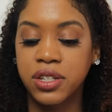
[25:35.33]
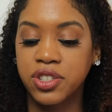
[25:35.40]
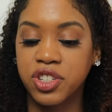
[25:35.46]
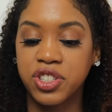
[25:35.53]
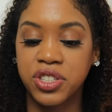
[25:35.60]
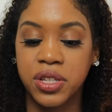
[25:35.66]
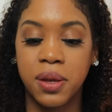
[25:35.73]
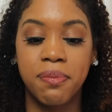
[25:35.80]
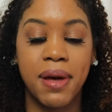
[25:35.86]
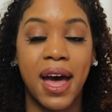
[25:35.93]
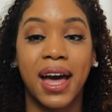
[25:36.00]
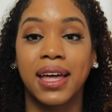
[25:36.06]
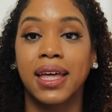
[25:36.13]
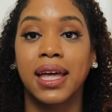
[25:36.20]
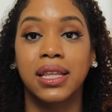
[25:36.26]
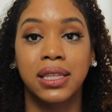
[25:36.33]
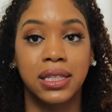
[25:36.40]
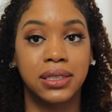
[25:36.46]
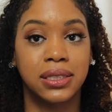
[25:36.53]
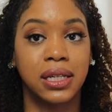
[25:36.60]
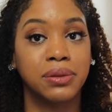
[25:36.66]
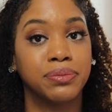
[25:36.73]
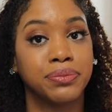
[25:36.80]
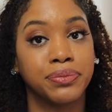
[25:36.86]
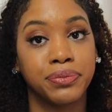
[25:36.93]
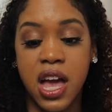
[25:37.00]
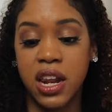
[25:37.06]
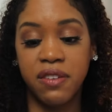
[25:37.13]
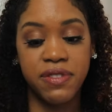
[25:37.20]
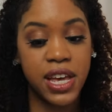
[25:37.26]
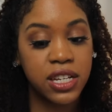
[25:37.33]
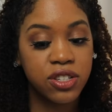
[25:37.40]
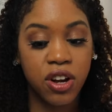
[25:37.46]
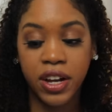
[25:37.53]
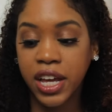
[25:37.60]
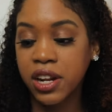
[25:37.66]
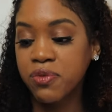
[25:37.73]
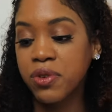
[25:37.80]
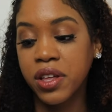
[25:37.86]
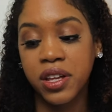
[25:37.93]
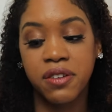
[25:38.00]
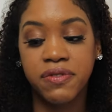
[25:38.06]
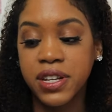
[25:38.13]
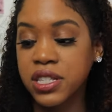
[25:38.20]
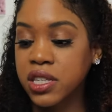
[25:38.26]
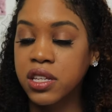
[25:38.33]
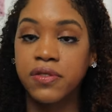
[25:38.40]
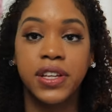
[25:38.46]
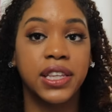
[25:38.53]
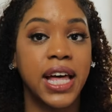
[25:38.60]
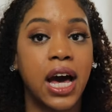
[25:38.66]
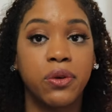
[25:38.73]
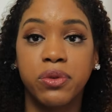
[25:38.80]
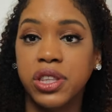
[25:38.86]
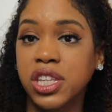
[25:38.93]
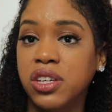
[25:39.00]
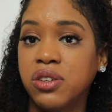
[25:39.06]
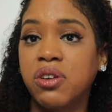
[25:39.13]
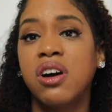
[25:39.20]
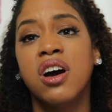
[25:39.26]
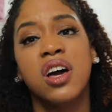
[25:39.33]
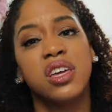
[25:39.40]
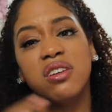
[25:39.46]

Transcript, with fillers: Just sit back and listen. And if they start getting really defensive and loud with you,